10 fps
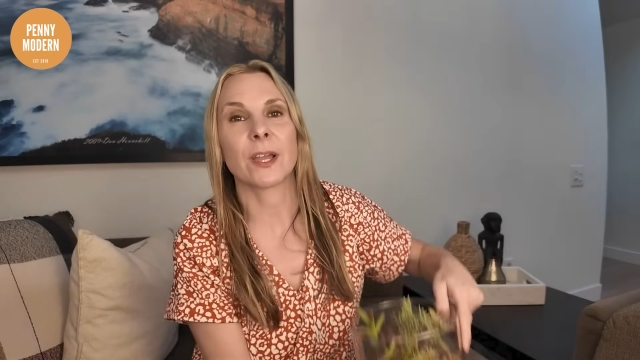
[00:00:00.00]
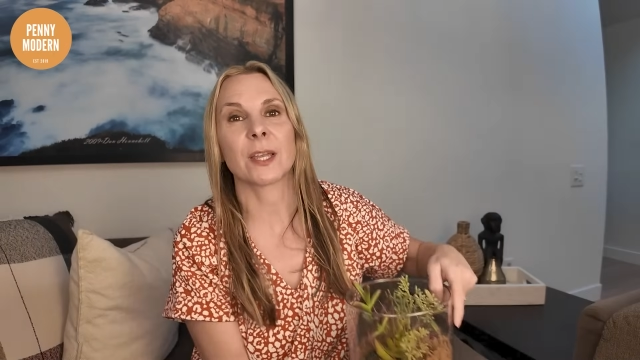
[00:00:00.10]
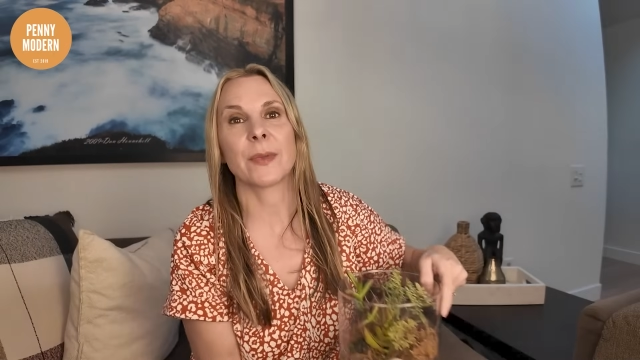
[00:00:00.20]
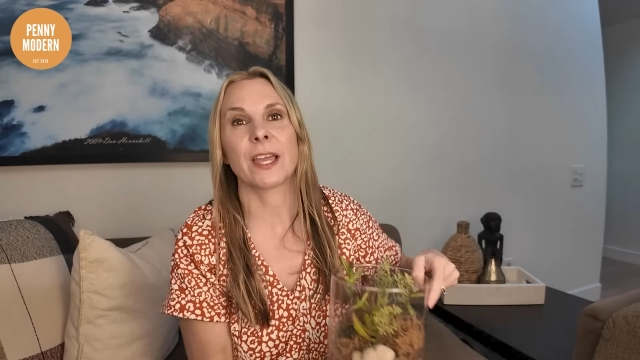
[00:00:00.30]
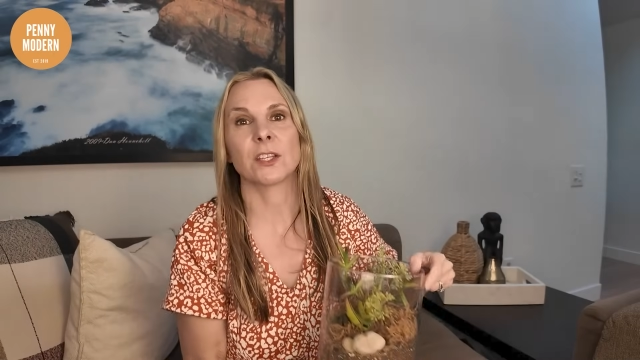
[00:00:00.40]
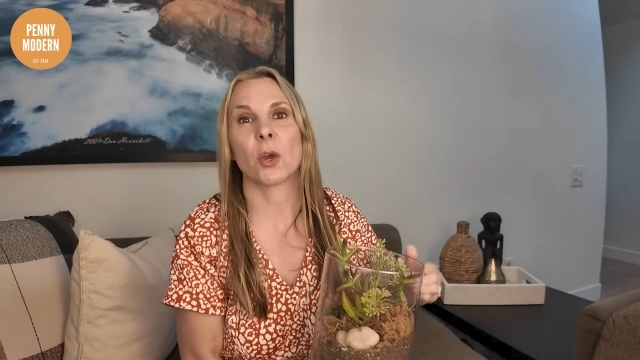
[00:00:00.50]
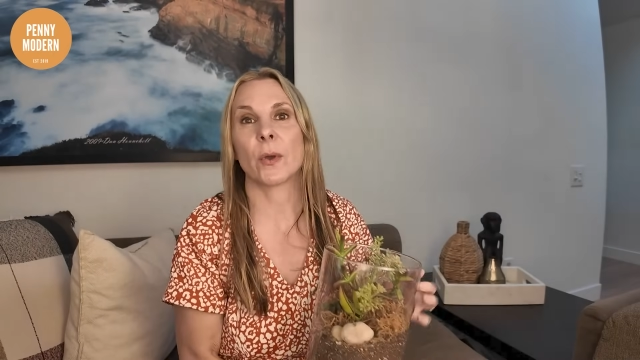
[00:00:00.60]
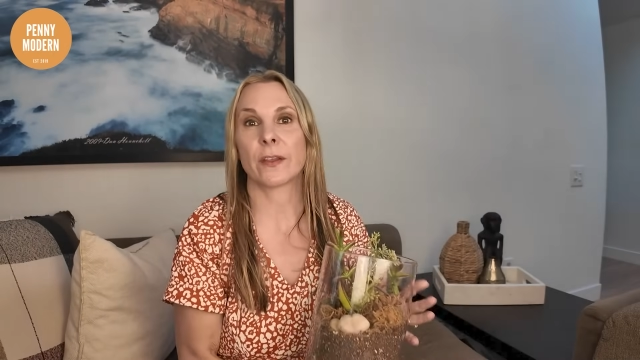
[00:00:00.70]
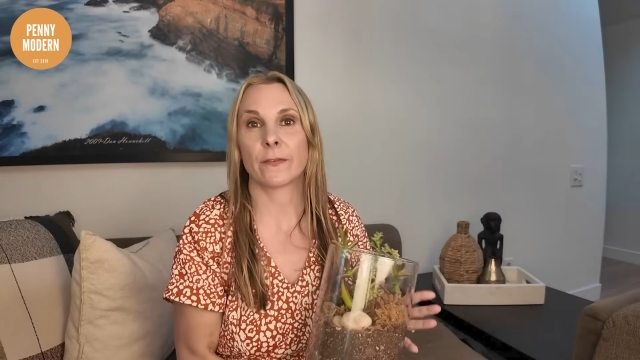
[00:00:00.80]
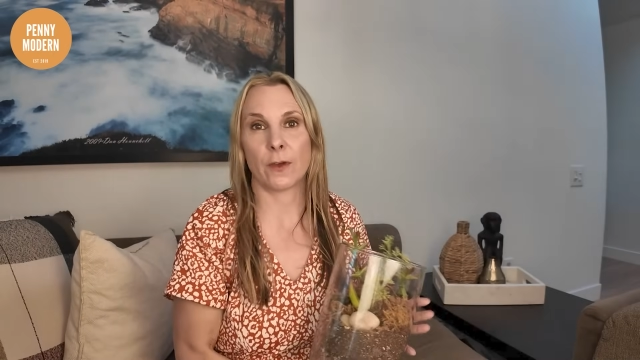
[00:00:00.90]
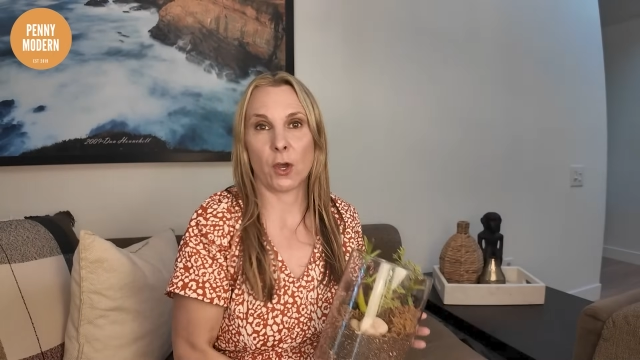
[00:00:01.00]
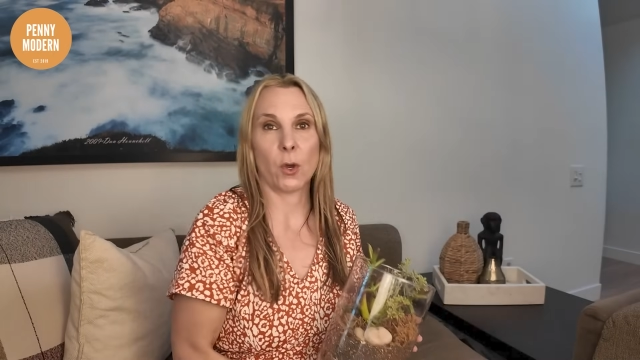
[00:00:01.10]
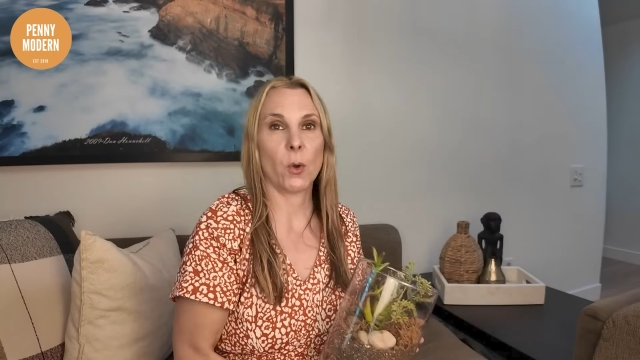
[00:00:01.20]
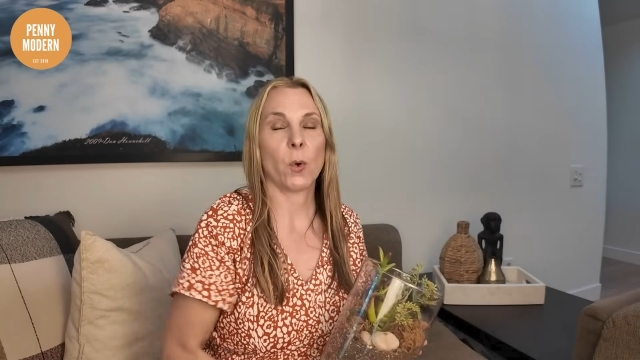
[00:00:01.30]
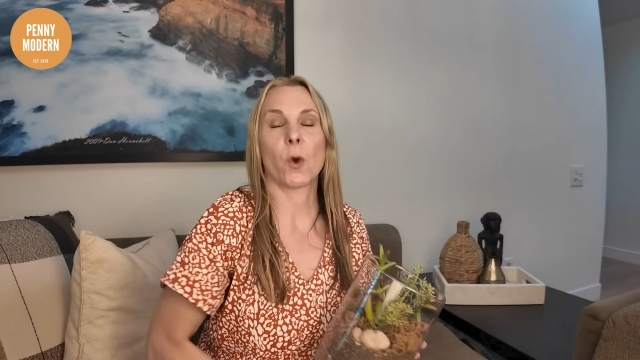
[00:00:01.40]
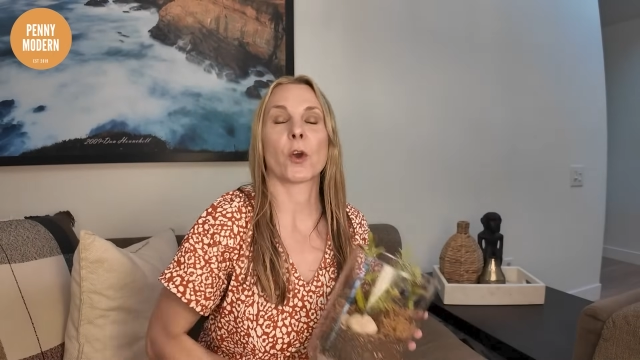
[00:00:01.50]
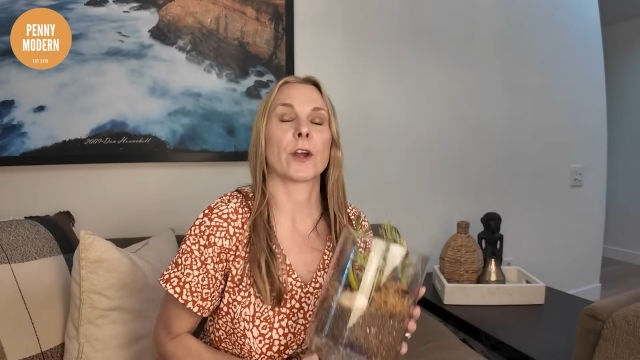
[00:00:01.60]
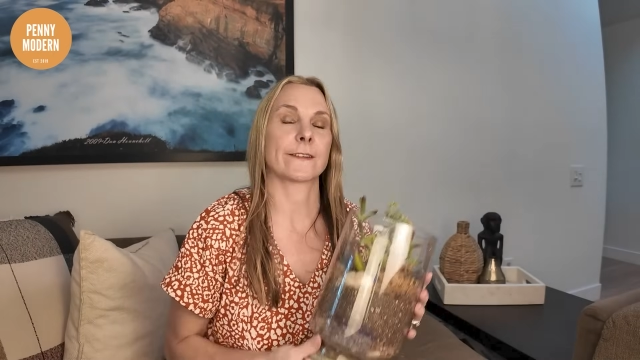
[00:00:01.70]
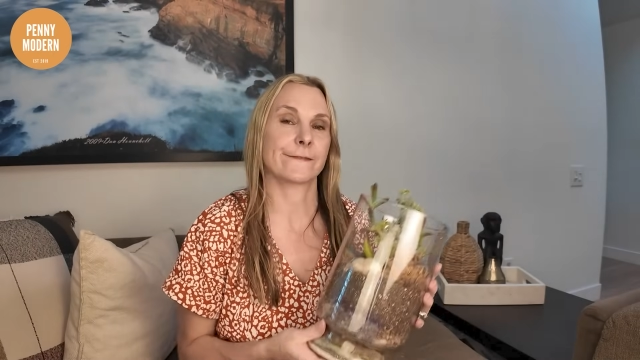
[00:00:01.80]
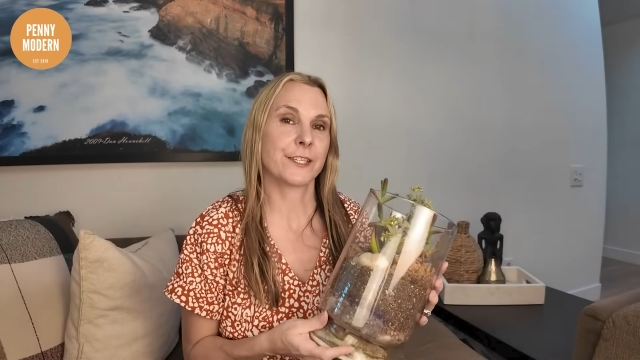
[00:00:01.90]
recommend going faux or
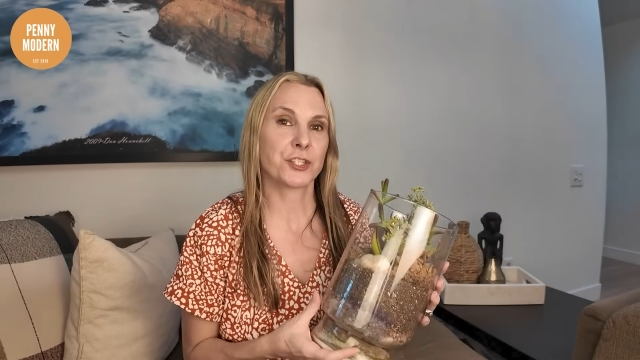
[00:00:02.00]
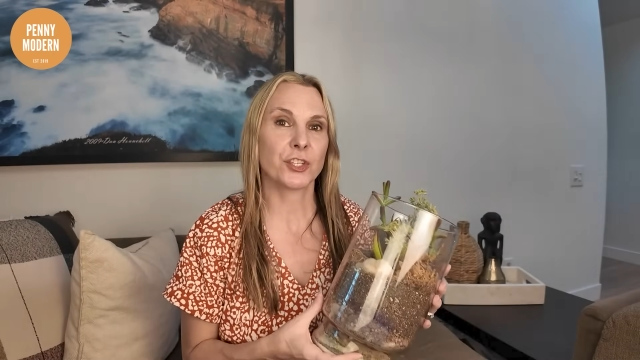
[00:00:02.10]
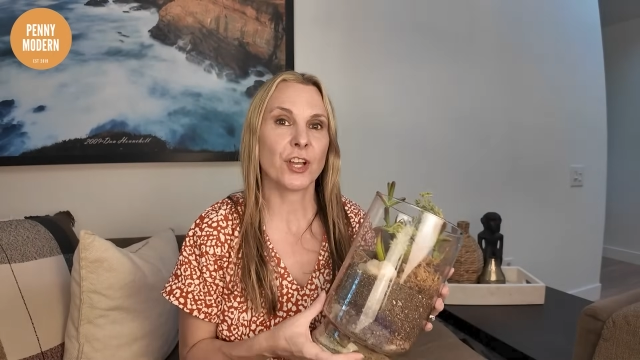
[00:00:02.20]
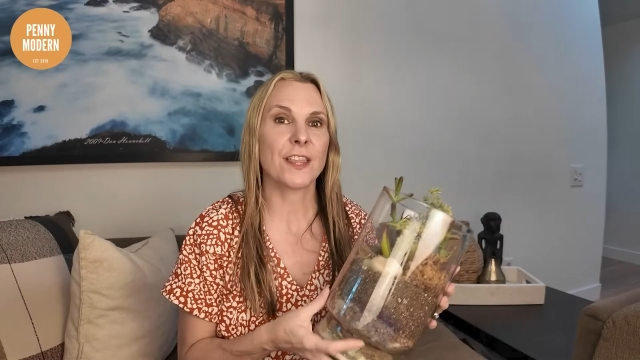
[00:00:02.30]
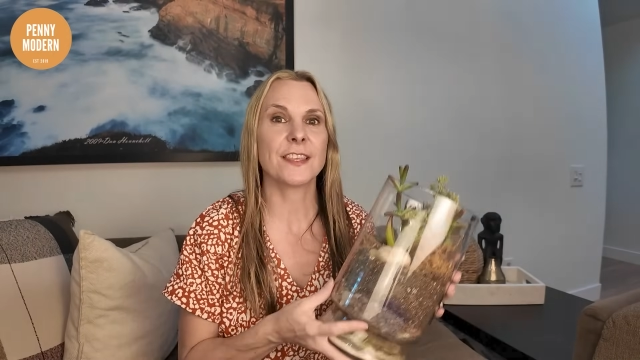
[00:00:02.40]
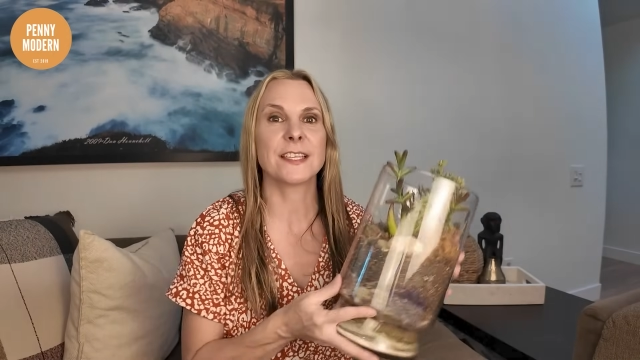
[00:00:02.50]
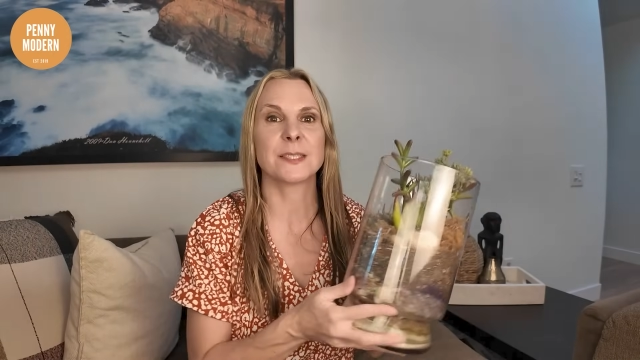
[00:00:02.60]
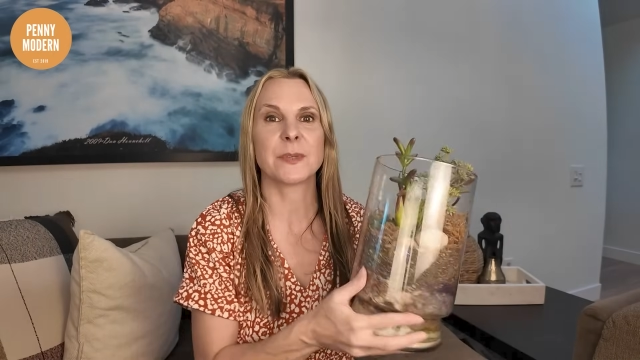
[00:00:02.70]
artificial on this,